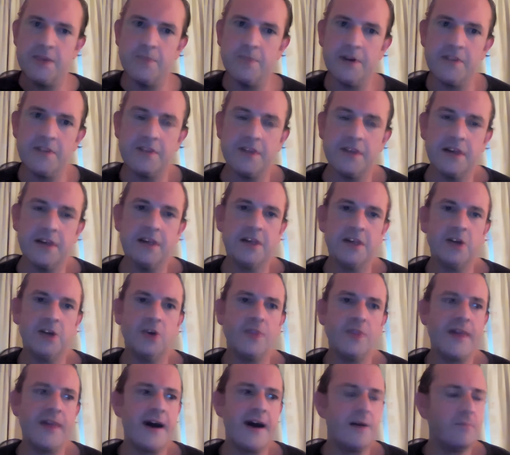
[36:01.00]
in my thinking
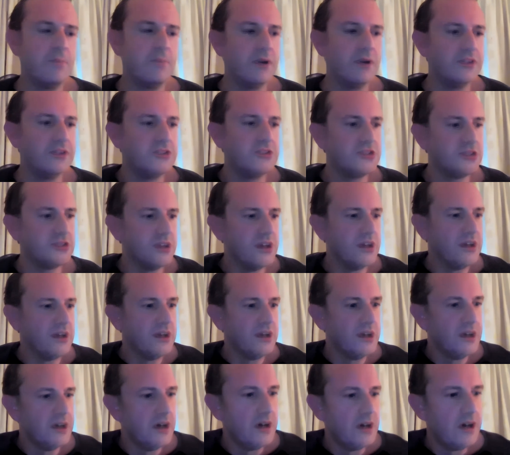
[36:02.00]
on that, but
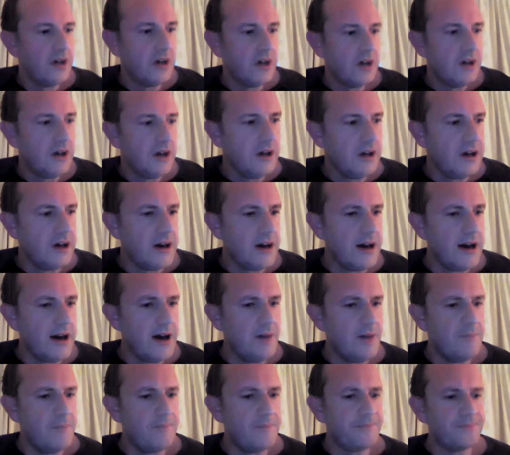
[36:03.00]

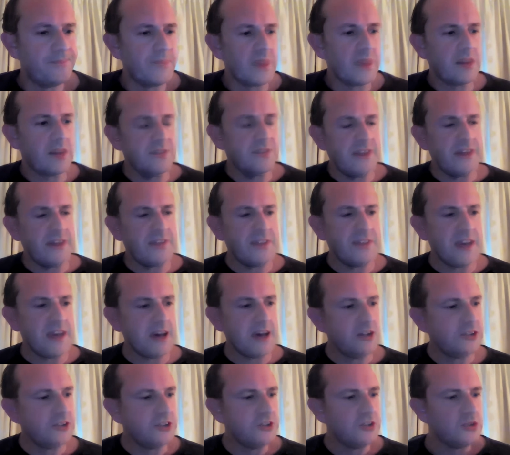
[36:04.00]
um, the the
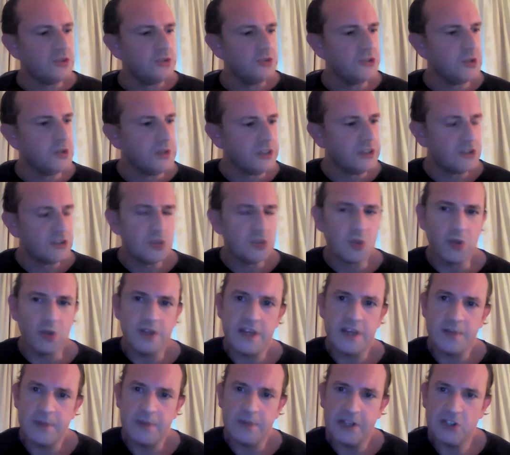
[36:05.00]
elder doing the
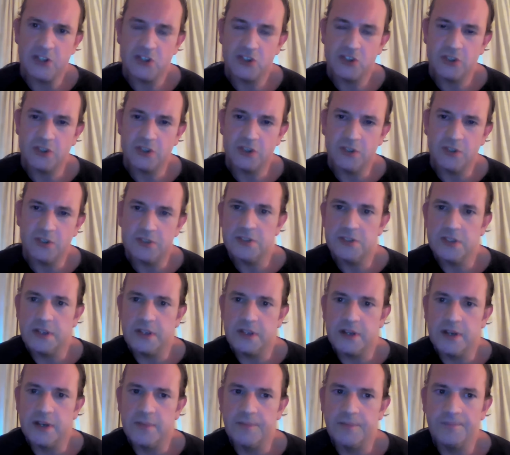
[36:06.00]
talk, he mentioned
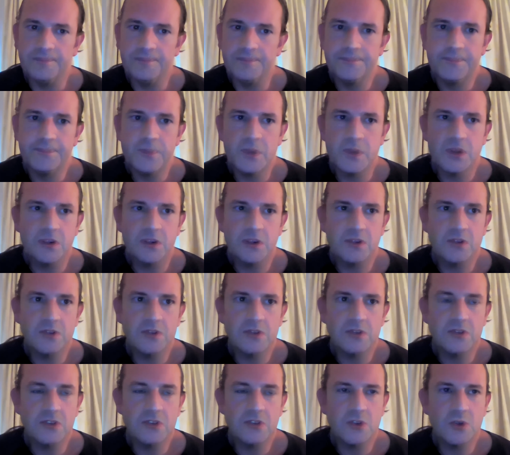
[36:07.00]
um, that
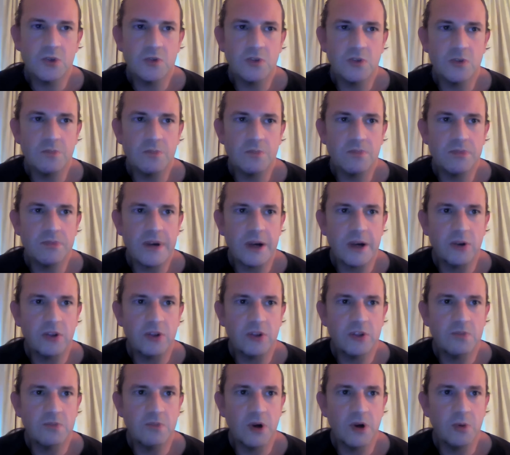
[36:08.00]
two of her
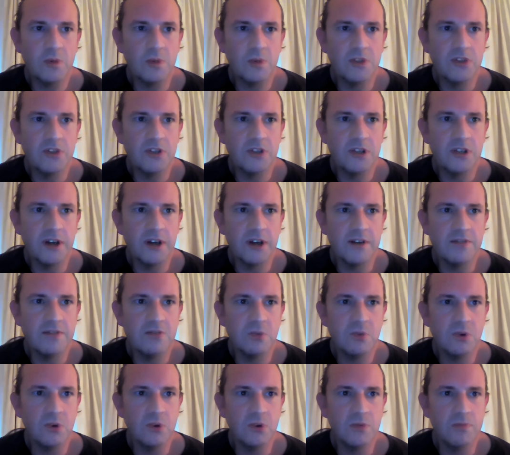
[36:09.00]
proudest moments in
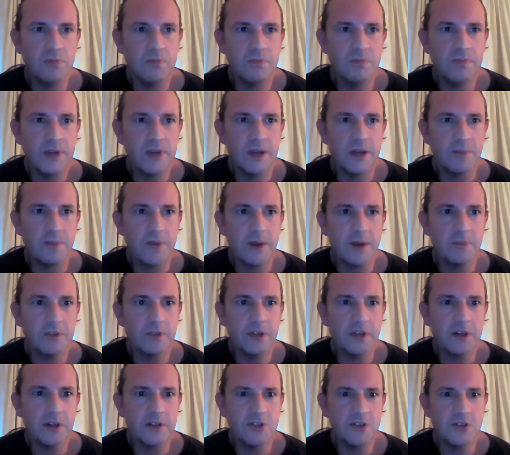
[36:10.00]
life were being
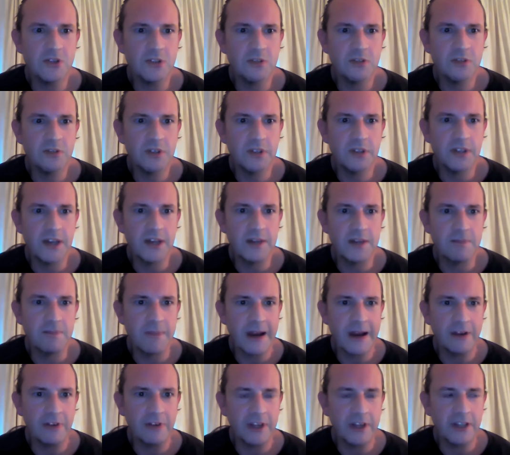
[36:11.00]
baptized and, and getting
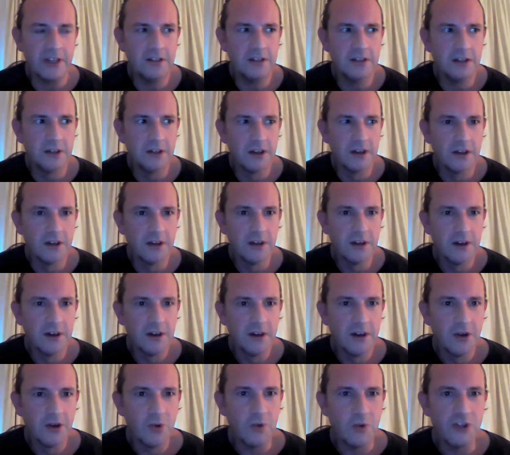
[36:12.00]
married,
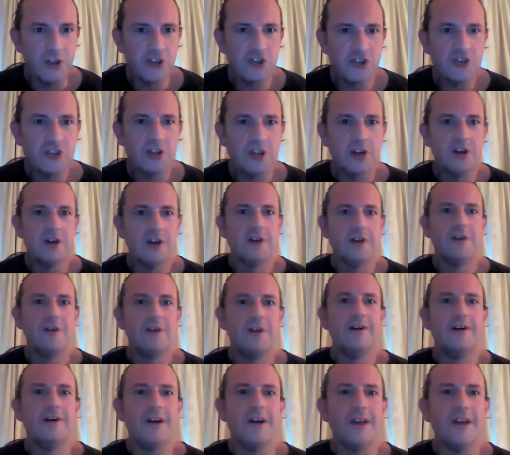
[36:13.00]
which,
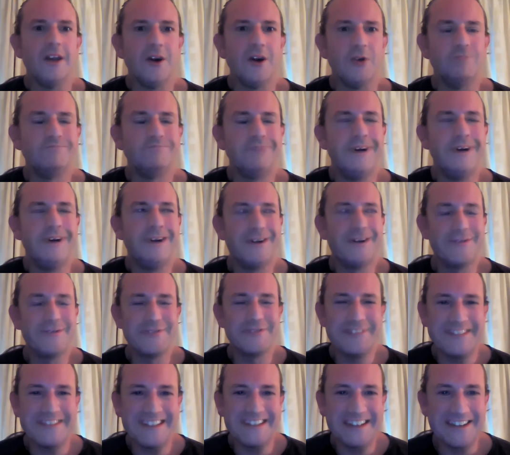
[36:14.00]
you know, I
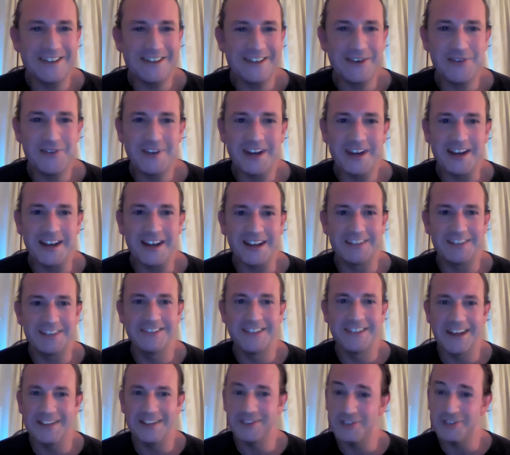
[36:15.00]
was thinking, okay,
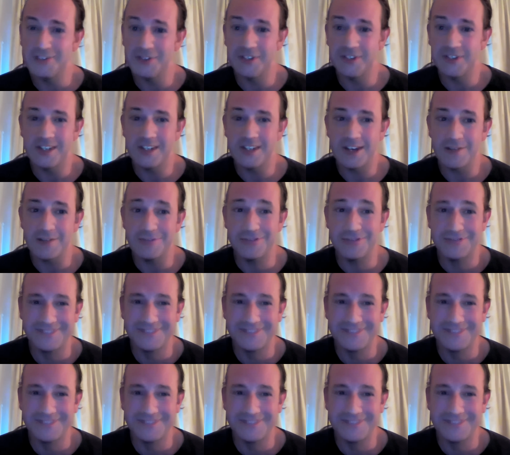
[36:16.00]
and, and you did have